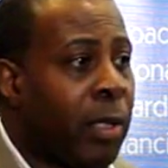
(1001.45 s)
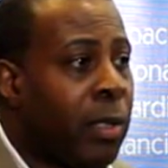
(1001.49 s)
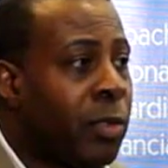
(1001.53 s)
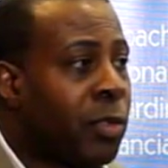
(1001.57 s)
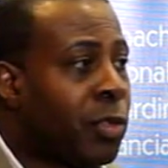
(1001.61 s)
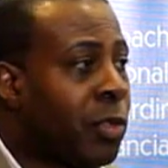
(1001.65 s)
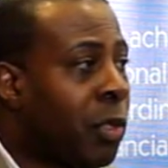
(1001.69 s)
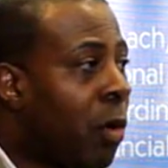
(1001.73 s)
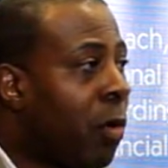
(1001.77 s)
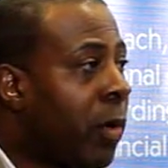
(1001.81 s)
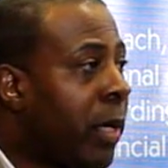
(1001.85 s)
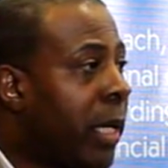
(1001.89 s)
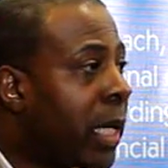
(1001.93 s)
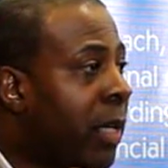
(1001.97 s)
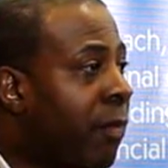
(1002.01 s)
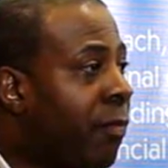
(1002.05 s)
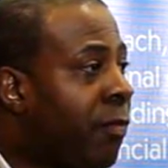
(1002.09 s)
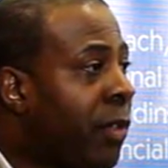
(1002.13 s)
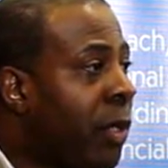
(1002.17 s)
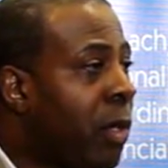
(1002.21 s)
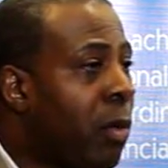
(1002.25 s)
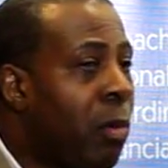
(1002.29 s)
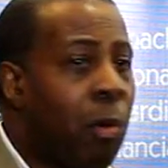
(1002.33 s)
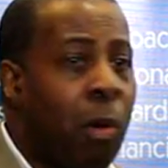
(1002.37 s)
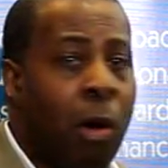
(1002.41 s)
So
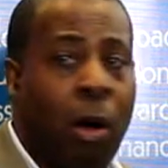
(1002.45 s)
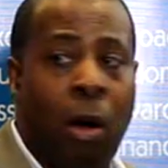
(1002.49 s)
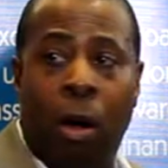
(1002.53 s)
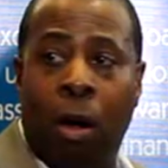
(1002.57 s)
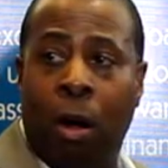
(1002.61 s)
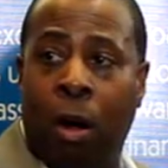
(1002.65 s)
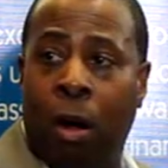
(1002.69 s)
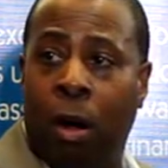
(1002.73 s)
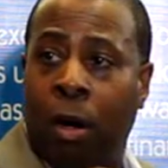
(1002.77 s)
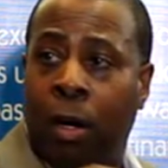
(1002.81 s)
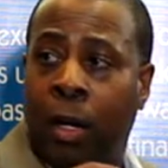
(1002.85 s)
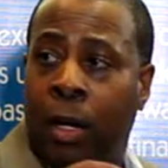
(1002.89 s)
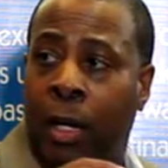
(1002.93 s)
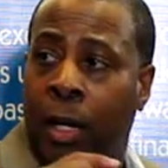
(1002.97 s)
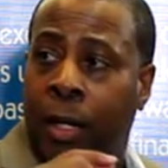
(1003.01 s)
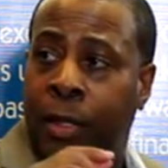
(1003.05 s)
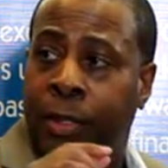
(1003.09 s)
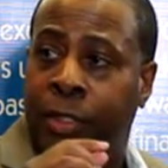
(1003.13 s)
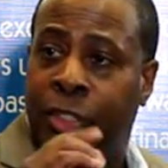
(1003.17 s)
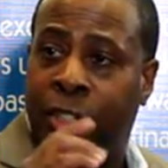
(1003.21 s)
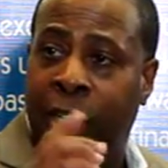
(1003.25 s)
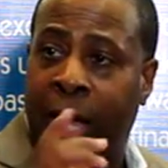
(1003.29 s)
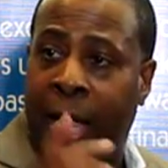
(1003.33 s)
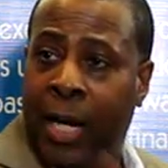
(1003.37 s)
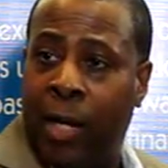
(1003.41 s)
if you are
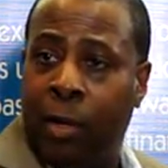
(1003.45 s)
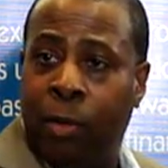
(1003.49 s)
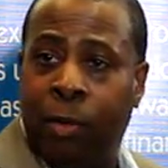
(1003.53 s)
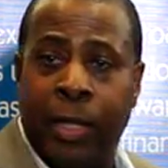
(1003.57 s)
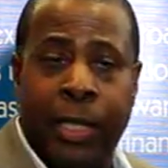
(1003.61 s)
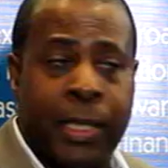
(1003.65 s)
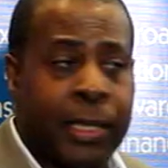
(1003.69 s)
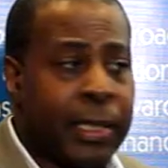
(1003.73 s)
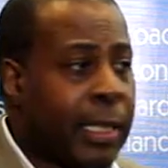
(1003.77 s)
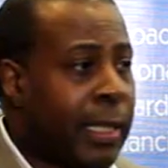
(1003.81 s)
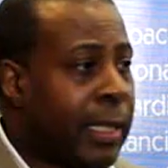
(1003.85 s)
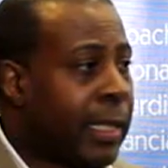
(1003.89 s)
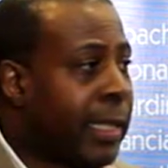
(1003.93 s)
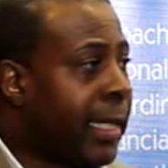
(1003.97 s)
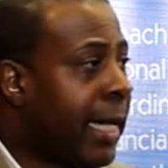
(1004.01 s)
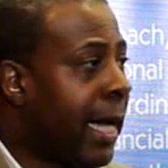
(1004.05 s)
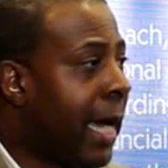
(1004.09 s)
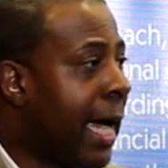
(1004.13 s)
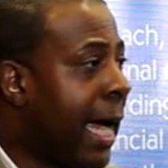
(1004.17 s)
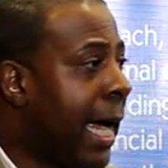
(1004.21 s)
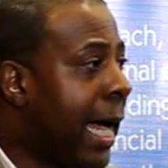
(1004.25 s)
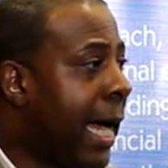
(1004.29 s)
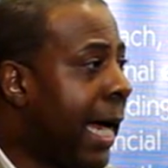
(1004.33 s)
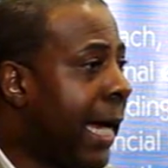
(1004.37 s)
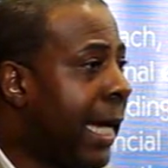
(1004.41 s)
generous and
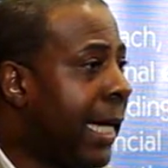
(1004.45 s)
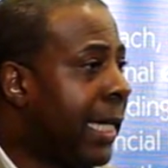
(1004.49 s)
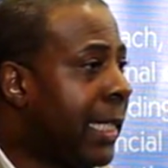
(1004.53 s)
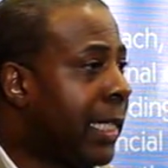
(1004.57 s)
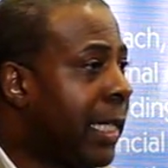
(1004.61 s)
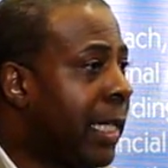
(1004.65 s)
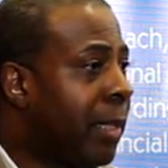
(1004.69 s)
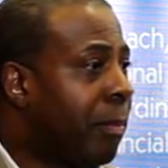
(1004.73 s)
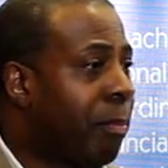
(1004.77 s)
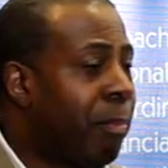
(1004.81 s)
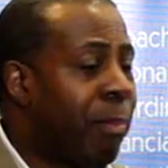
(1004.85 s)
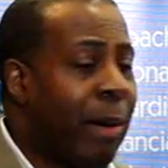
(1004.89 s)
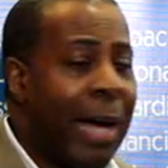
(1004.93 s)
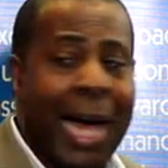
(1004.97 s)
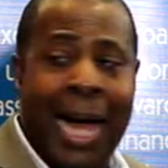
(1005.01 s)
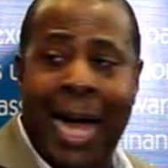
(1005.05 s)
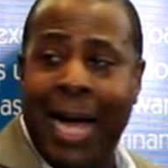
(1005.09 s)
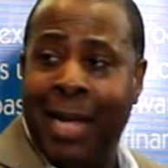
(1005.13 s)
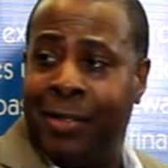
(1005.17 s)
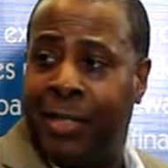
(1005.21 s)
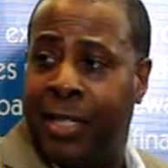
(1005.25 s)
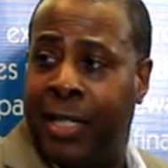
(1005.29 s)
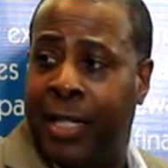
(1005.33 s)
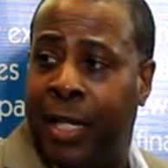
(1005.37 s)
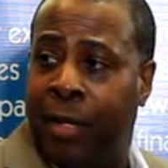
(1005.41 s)
kind and
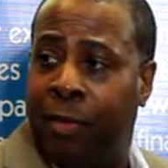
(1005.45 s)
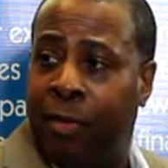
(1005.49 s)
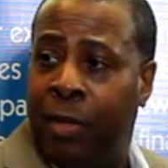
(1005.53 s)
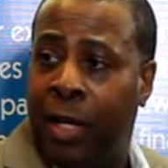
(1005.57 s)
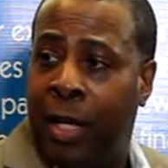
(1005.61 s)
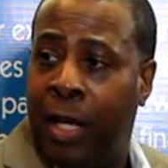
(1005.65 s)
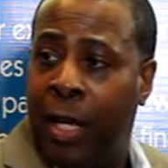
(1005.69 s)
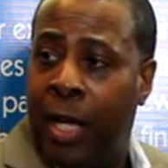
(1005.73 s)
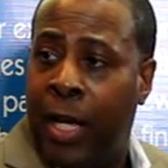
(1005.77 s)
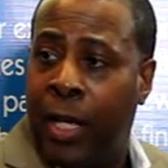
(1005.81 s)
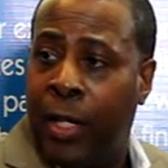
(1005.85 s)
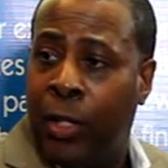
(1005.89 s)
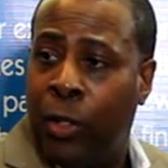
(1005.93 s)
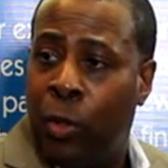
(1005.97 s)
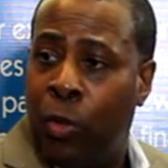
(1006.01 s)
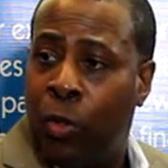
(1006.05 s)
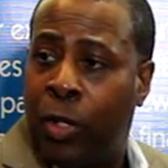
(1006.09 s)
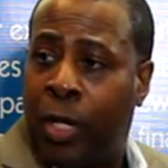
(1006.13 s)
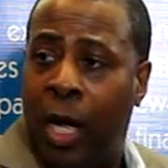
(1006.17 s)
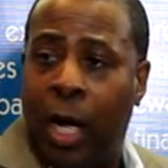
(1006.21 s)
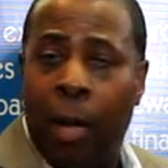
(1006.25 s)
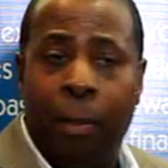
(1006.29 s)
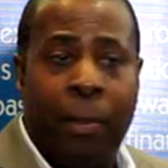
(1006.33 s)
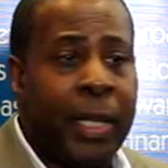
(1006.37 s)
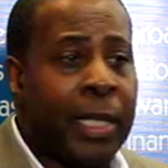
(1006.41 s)
positive, you
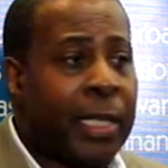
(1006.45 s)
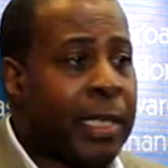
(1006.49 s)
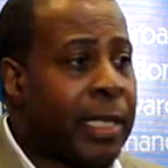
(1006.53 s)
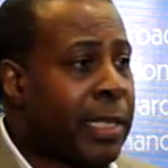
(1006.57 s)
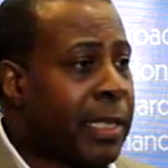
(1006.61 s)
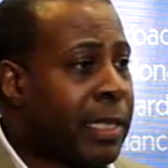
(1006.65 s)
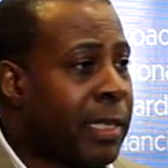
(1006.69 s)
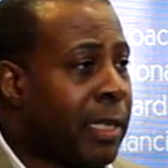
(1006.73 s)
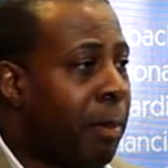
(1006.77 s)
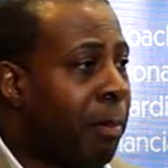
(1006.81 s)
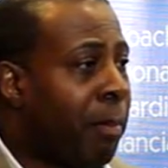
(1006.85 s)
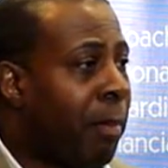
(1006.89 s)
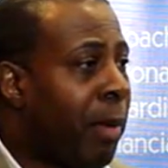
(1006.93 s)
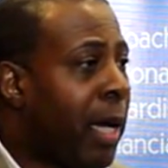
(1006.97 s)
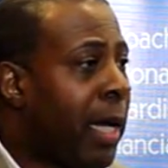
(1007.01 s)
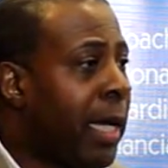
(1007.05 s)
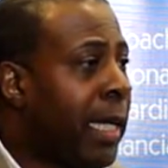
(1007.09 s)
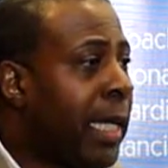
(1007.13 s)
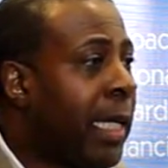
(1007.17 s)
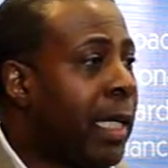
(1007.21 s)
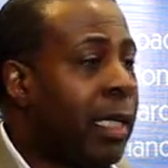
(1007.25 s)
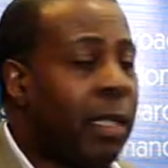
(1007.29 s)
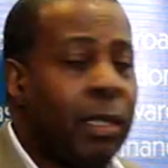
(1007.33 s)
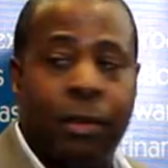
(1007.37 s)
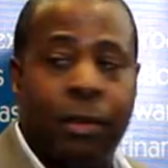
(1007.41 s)
come into some money,